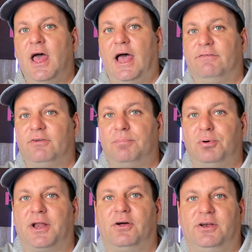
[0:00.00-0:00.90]
Have not
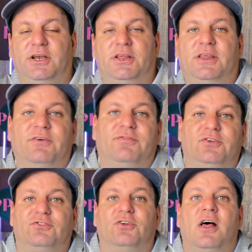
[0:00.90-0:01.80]
put out anything
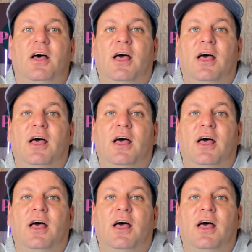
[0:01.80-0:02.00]
official.